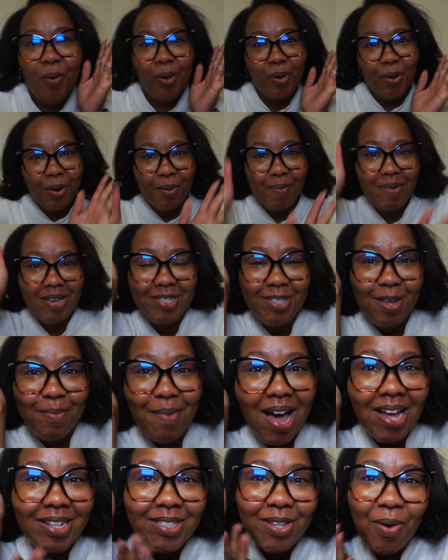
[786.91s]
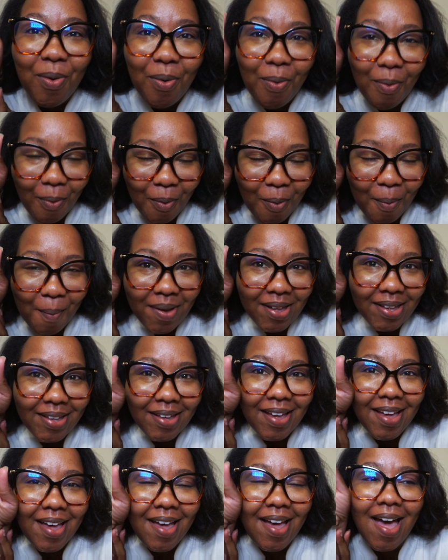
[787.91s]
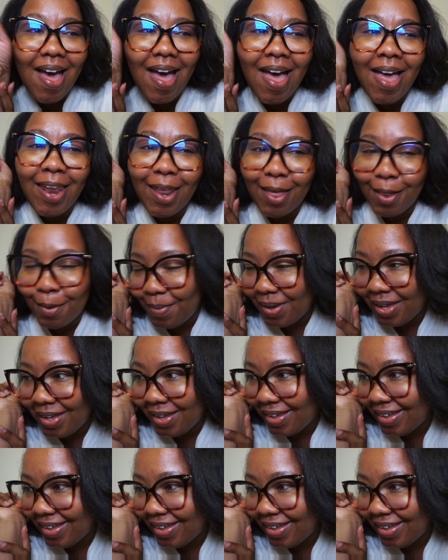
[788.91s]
We're gonna make some at-home LLB.